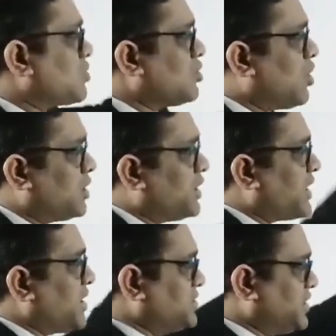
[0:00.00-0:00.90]
codon
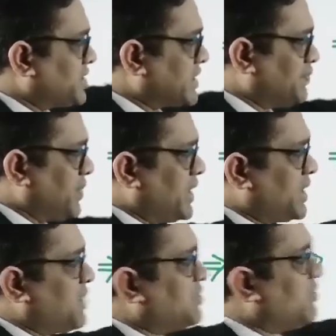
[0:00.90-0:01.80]
arranged in triplet
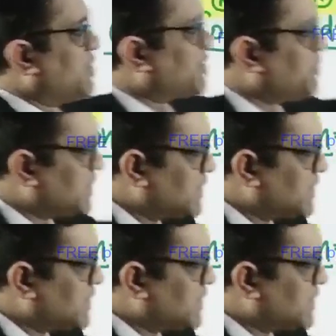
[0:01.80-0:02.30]
and they will repeat